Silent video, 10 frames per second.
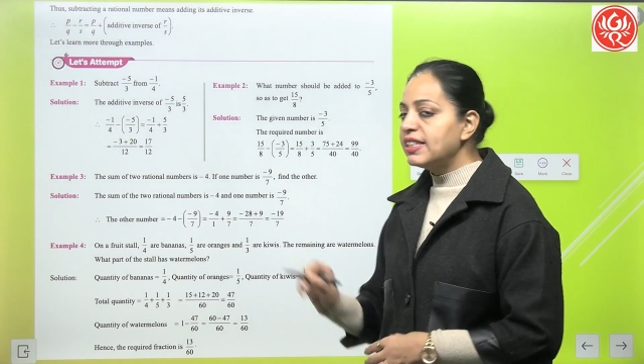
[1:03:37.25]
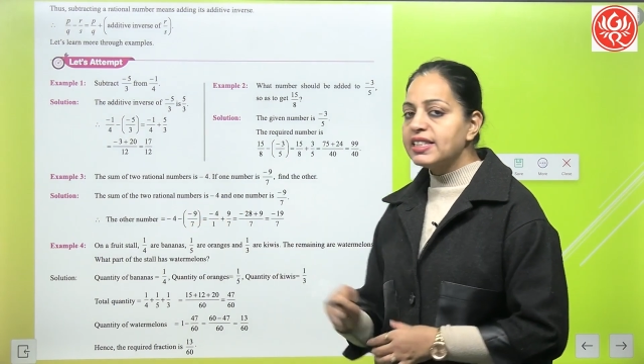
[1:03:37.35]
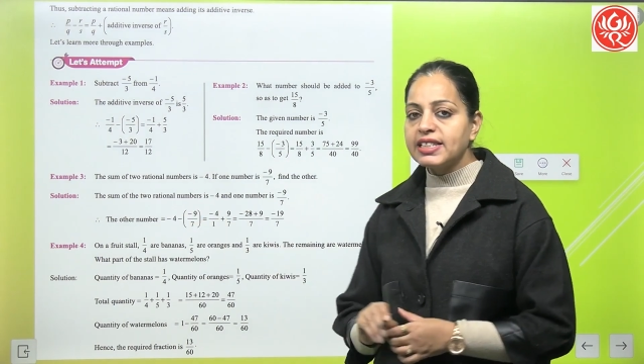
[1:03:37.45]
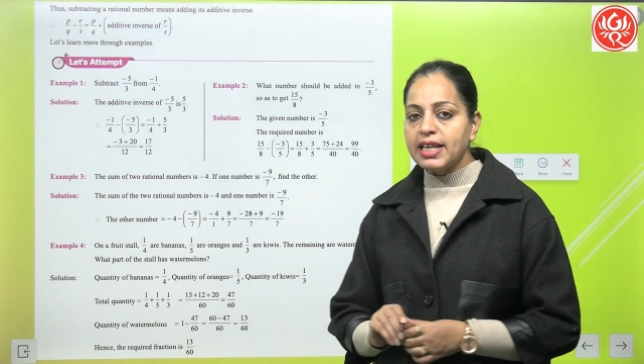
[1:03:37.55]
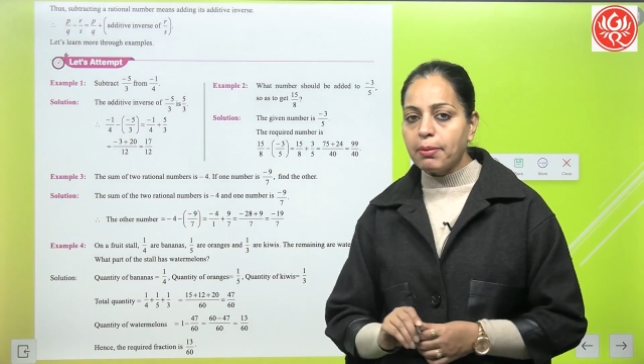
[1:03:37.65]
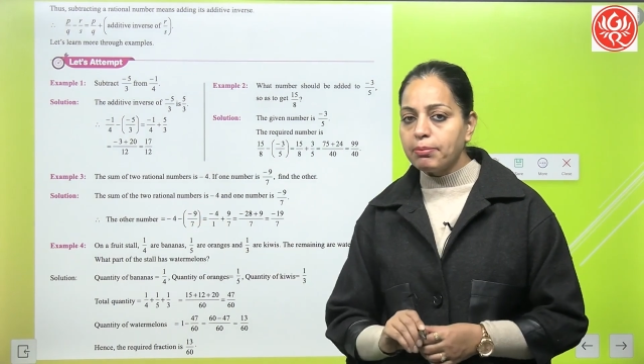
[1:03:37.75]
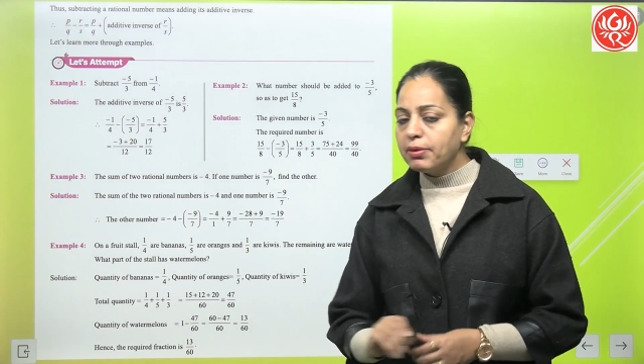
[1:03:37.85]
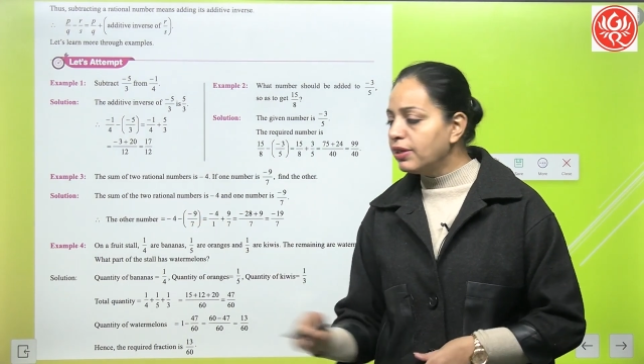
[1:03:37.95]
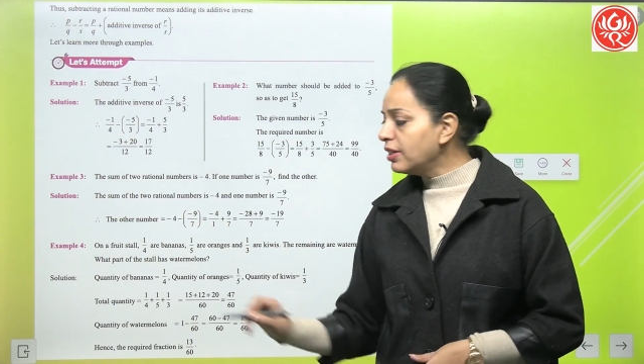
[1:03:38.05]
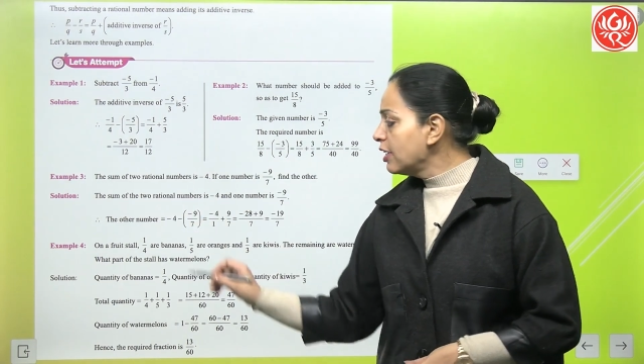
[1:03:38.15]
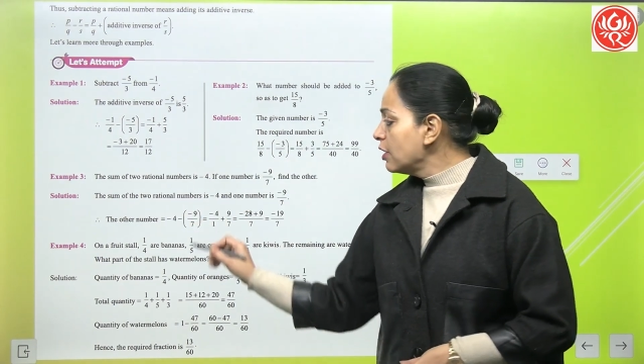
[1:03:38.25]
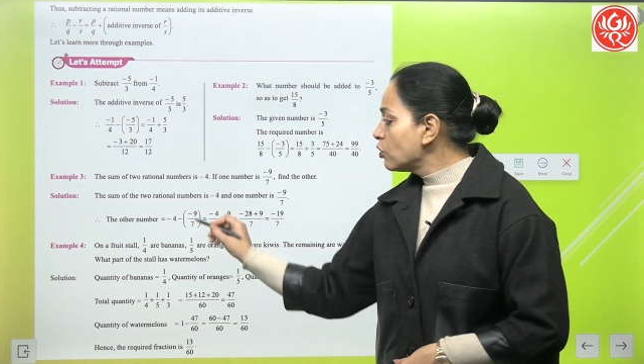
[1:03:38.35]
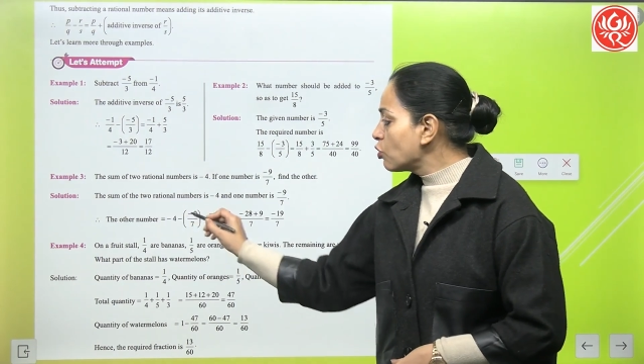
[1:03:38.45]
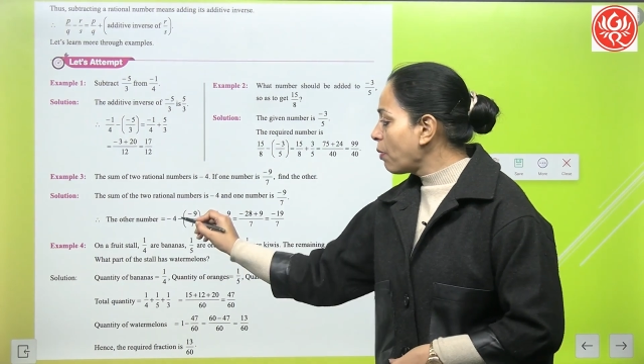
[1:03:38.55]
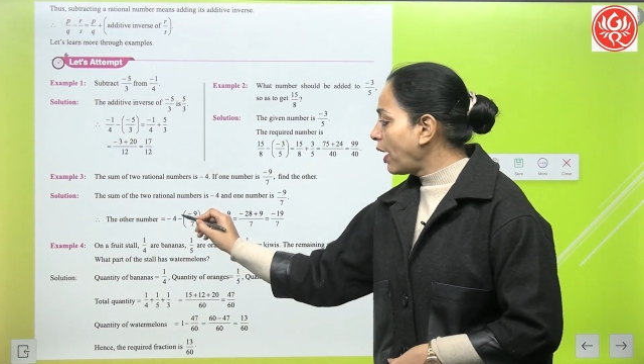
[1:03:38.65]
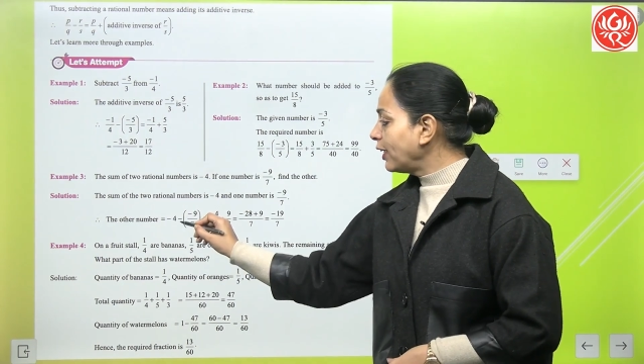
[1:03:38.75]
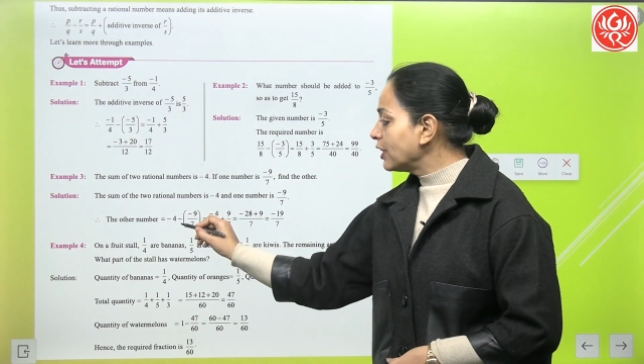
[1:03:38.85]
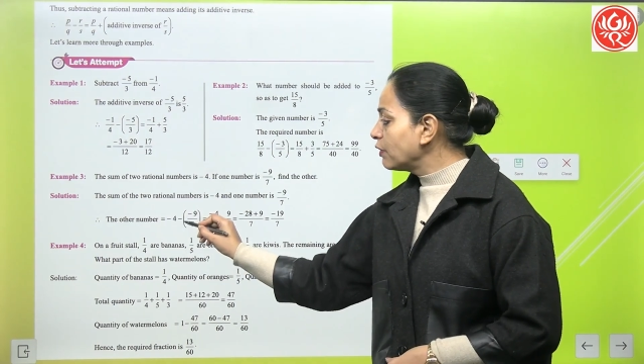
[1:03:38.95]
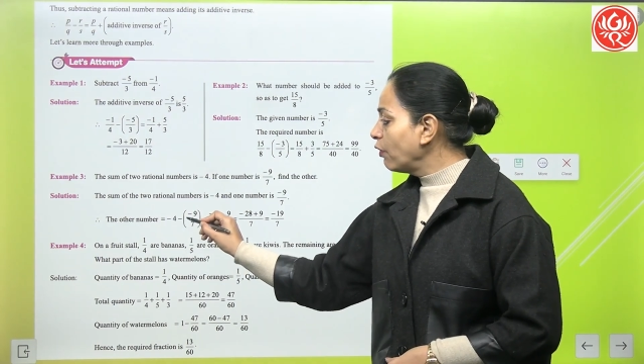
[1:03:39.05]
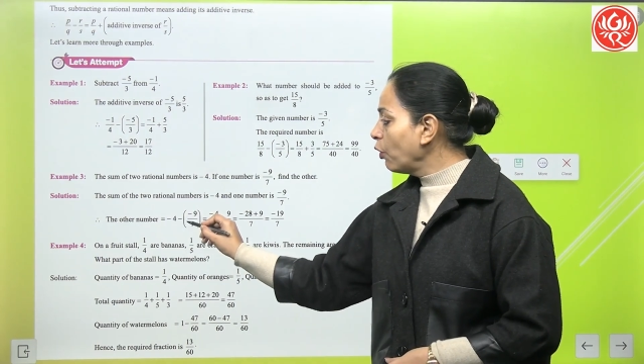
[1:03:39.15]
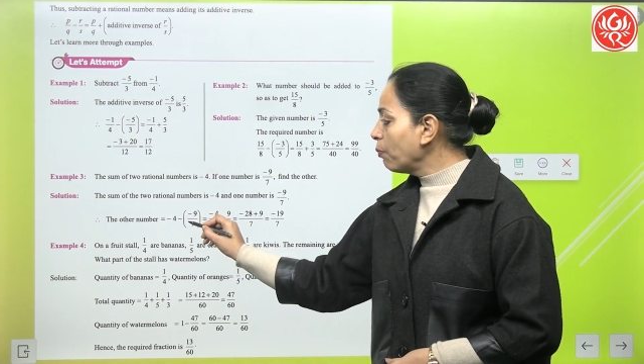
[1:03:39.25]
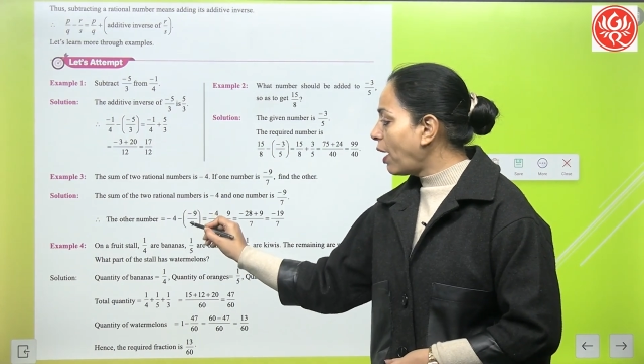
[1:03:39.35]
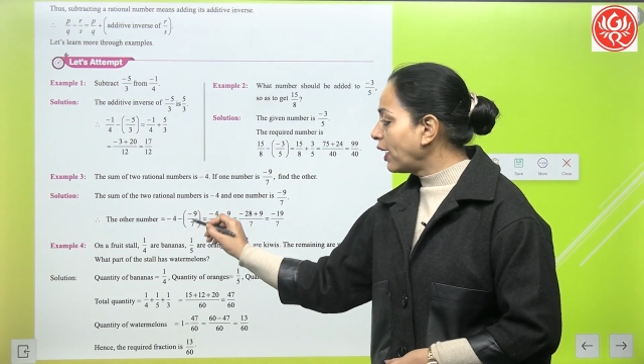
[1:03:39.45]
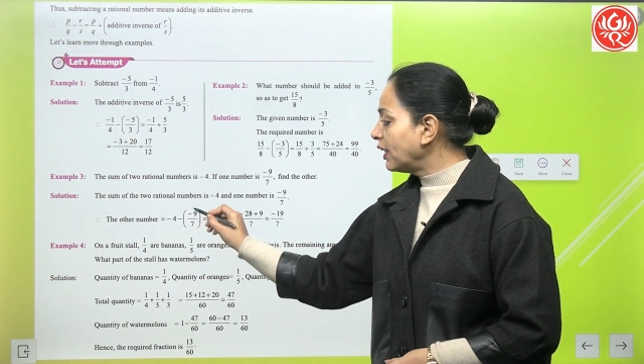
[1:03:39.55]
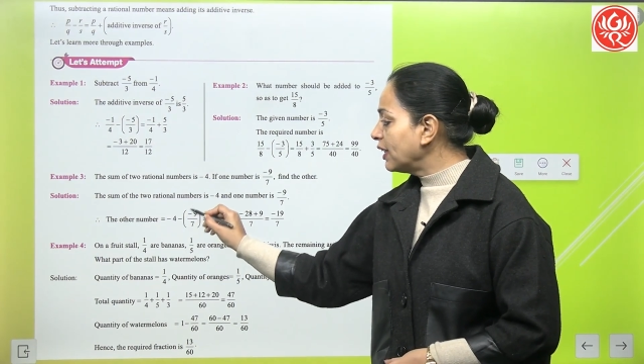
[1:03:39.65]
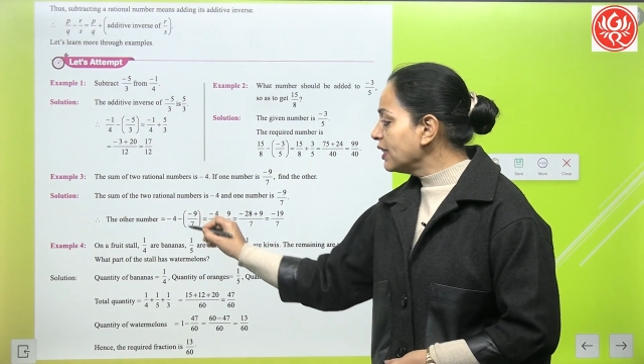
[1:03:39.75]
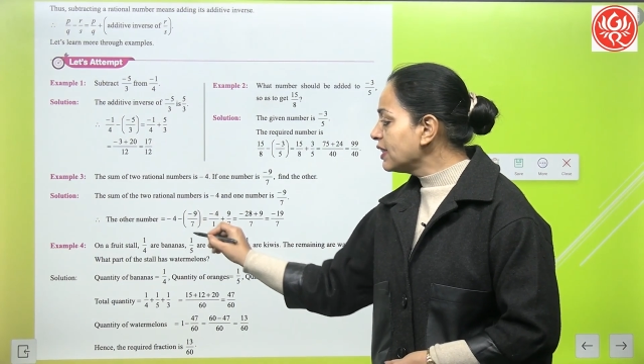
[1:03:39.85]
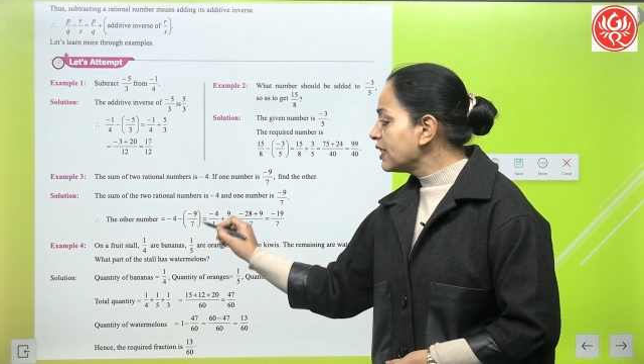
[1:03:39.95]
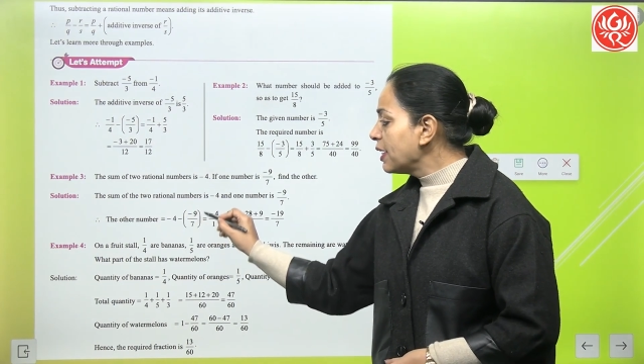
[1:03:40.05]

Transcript: this number. So minus 4 minus